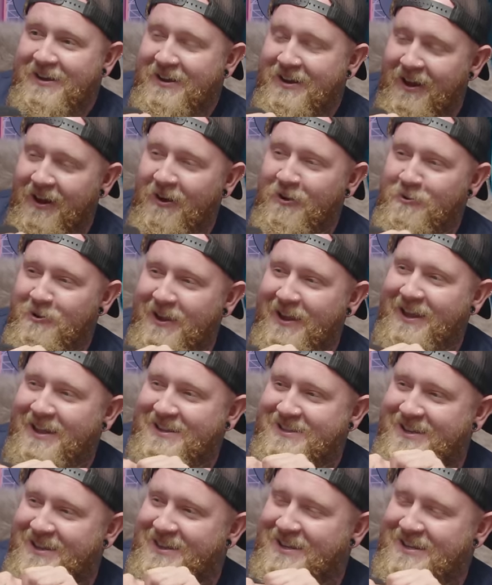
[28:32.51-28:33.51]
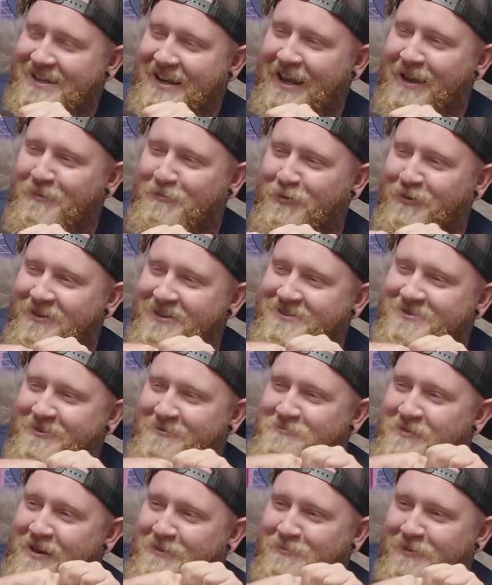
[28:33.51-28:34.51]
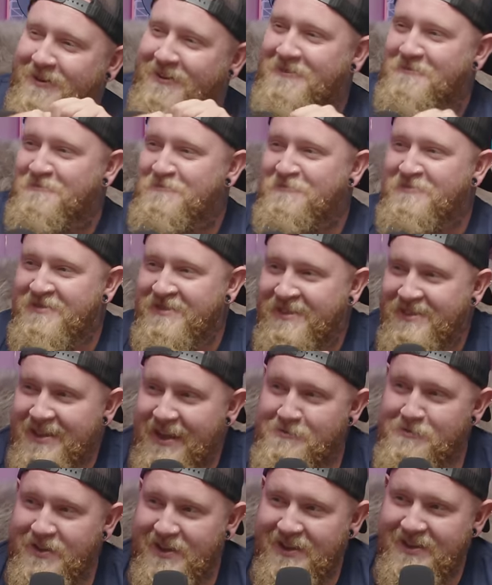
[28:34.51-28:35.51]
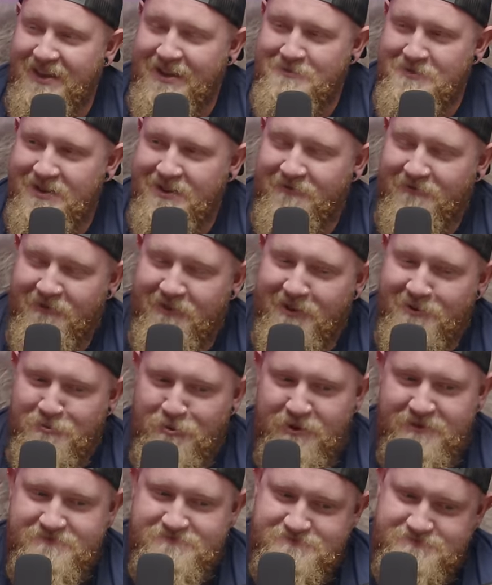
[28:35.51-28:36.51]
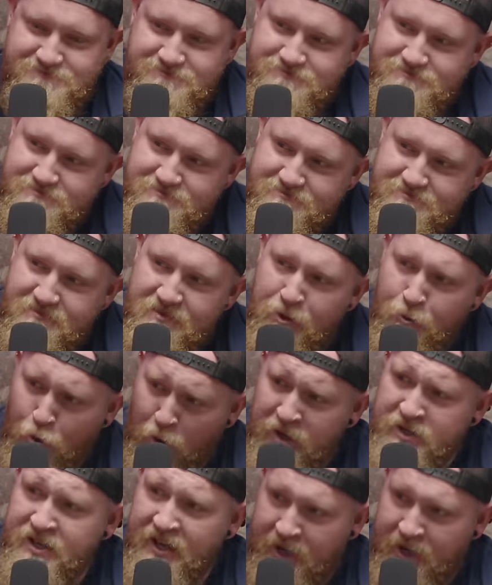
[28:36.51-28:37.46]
go into the nipples, remember? That'd be a fun. One day, I'll